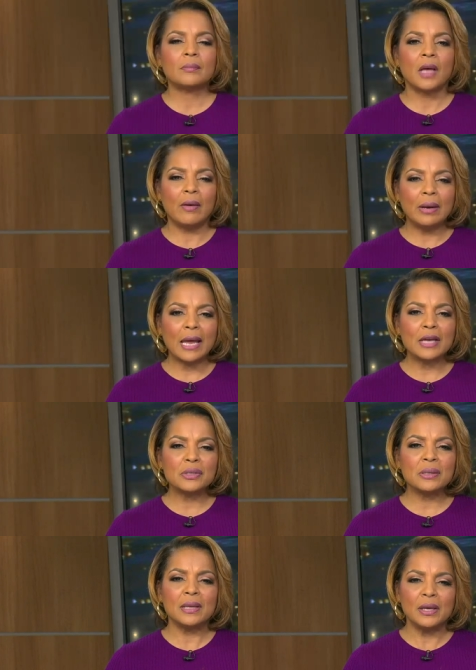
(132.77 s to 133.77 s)
All right,
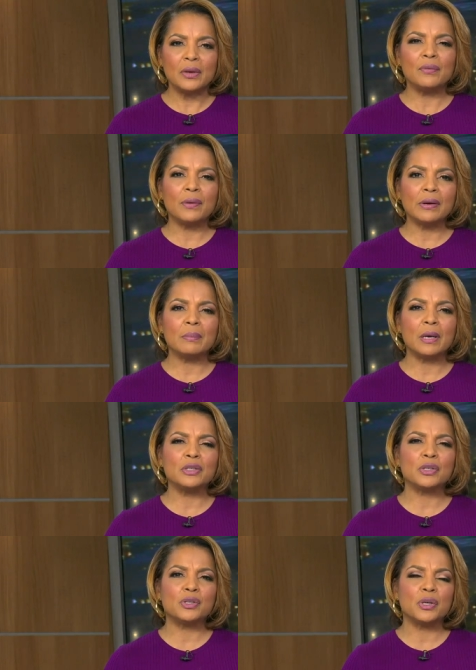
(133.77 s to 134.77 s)
Ashley, thank you very
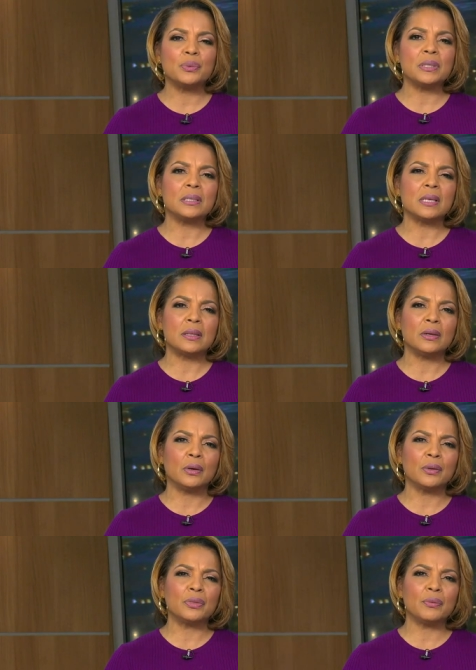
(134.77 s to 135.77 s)
much. Joan says that there
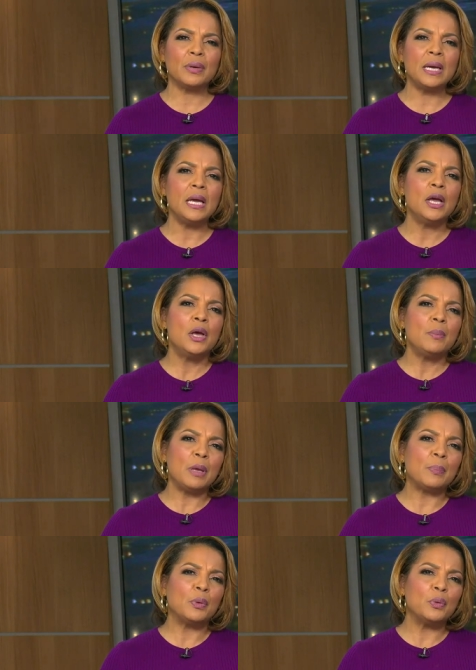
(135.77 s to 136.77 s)
are three
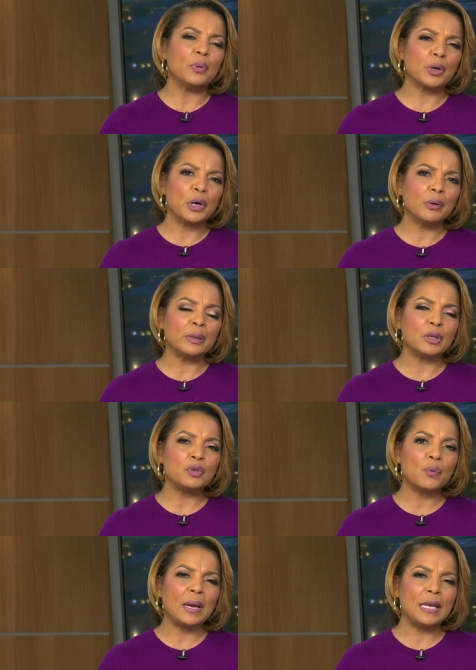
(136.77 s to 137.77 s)
people who are currently
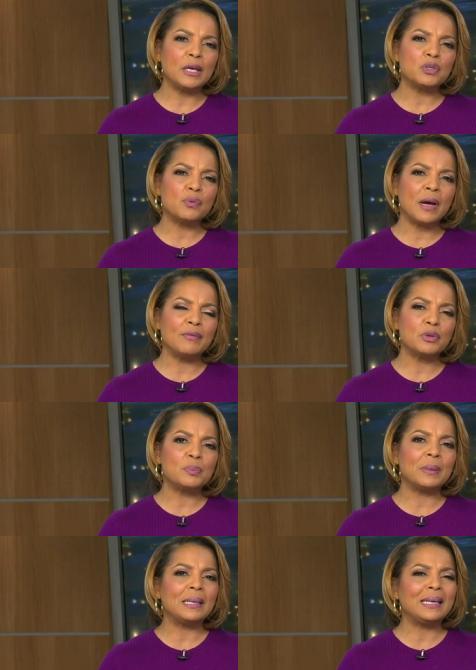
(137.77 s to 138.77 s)
training as drivers,
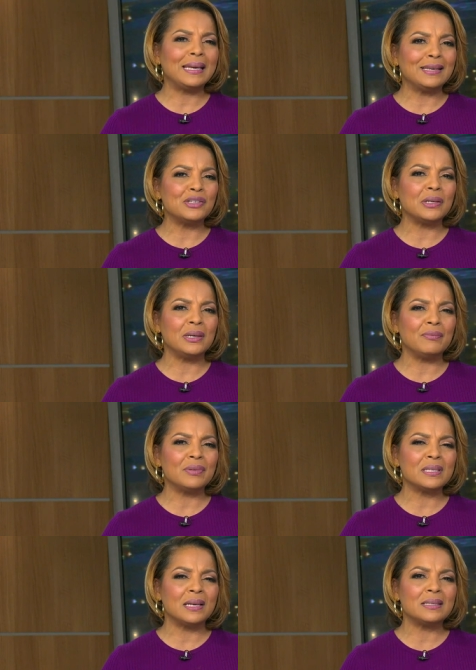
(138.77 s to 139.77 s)
but again, she
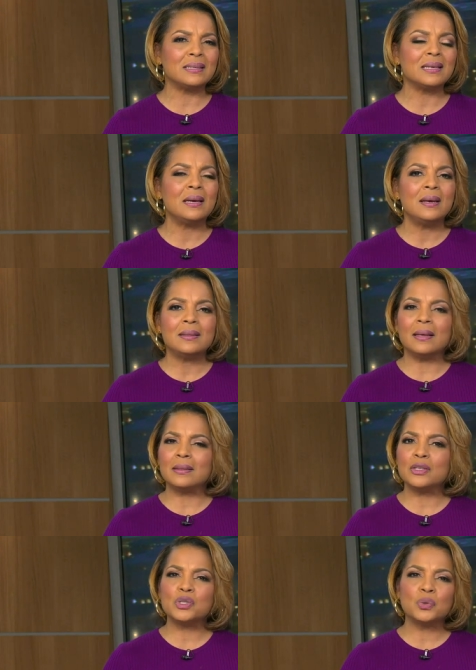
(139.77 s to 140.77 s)
emphasizes that
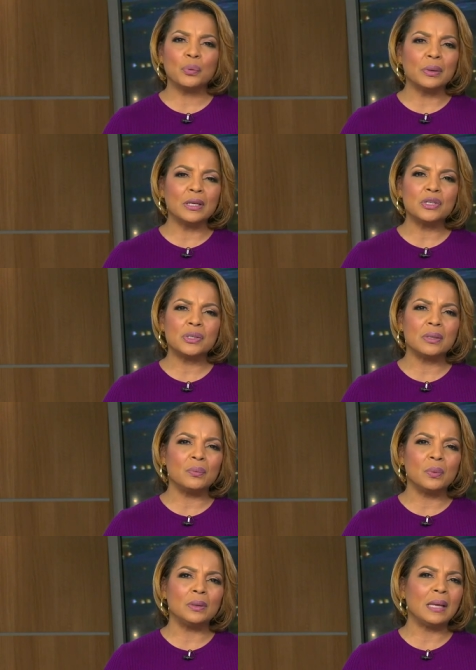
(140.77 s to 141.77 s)
this shortage
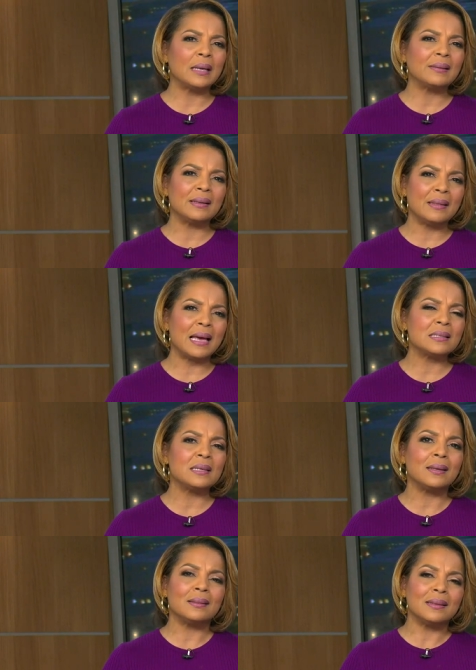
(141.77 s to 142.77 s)
will likely last
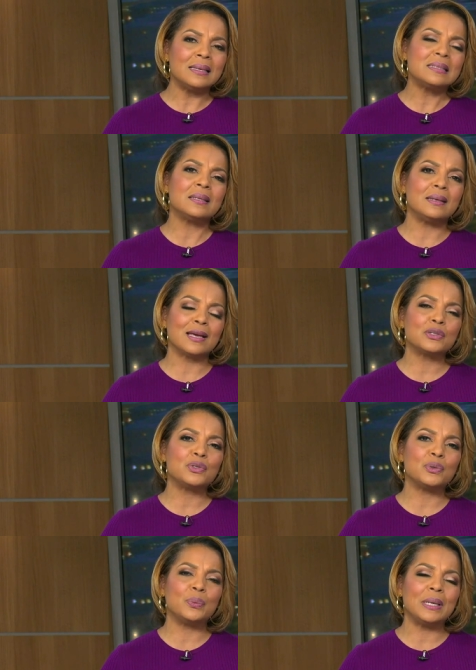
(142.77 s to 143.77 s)
at least the next
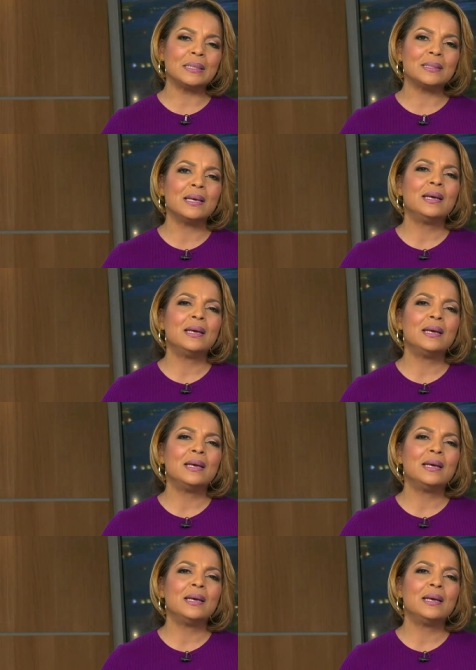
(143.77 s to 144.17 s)
two weeks.